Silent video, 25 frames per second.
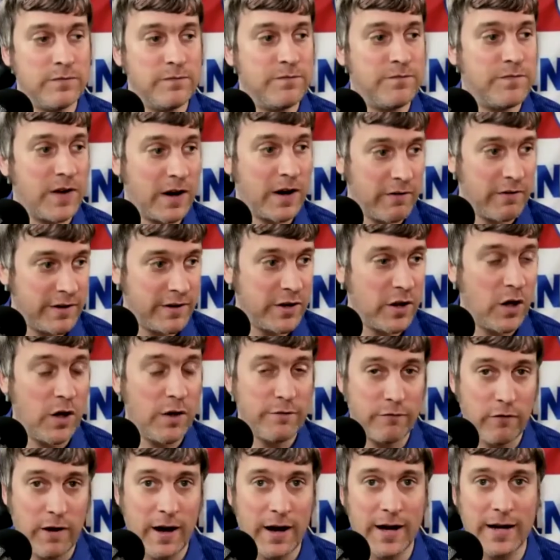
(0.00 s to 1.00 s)
Very nerve
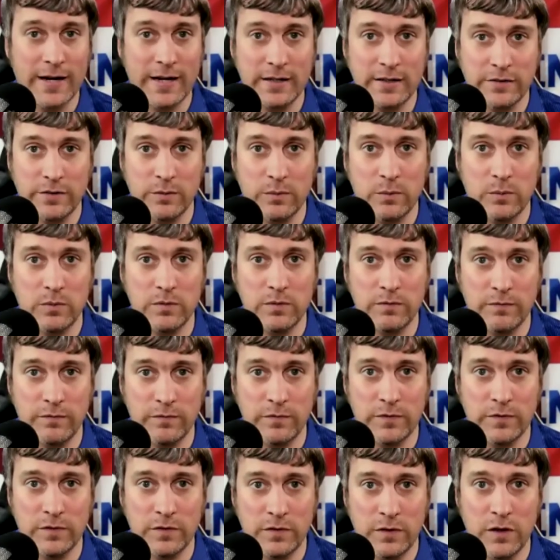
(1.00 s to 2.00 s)
wracking to
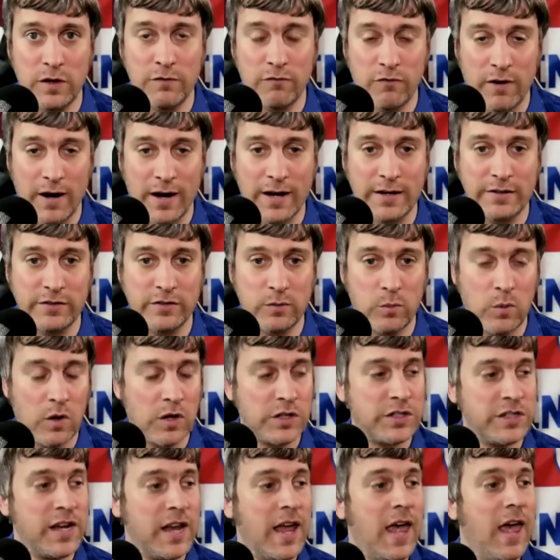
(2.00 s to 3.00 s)

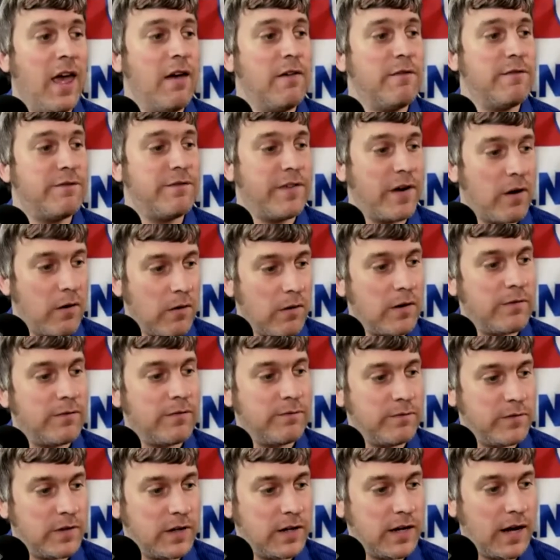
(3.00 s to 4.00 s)
watch. Felt
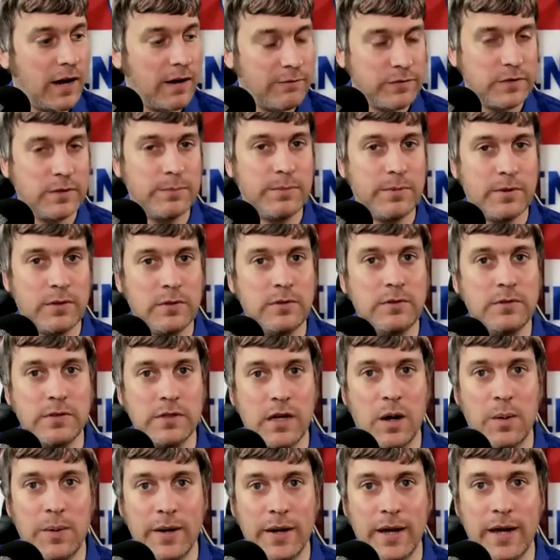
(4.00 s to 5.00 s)
comfortable
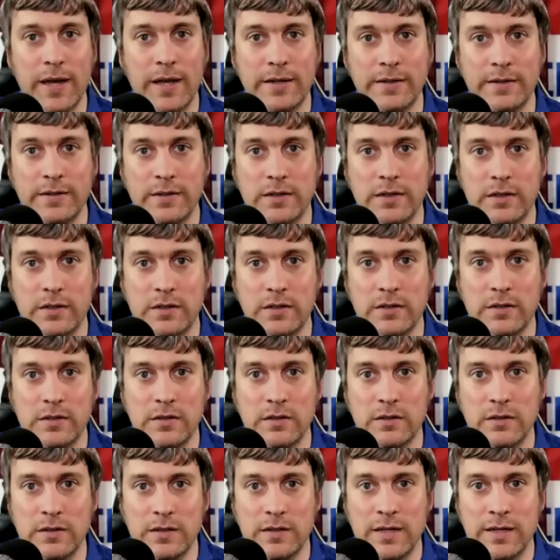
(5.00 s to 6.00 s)
going in
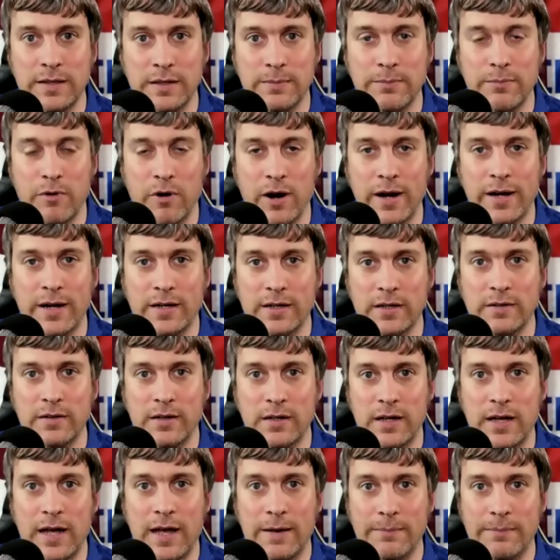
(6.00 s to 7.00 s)
at the break,
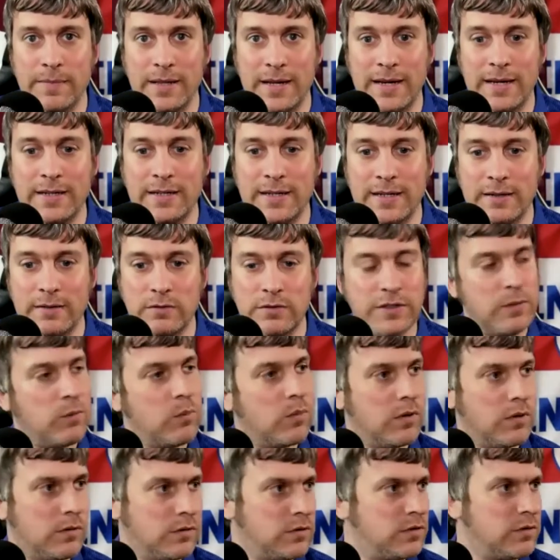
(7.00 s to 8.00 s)
leading. It was
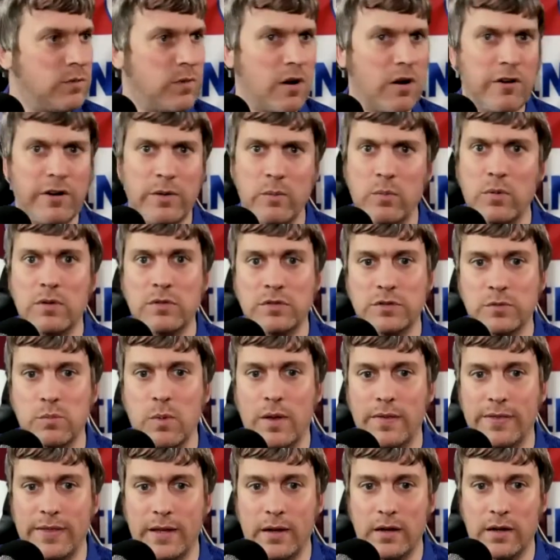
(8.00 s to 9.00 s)

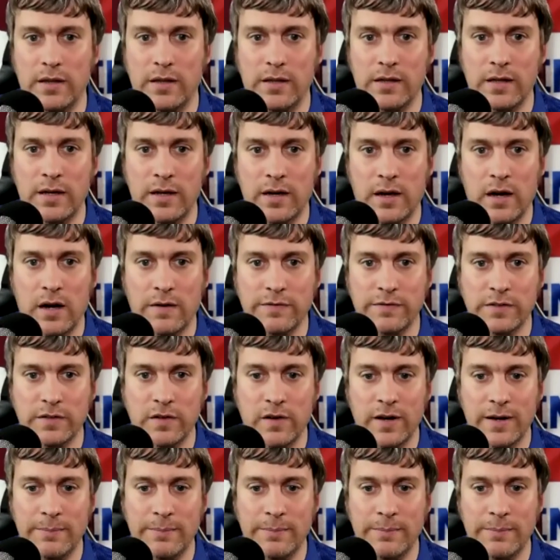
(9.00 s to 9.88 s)
1-0 at half time.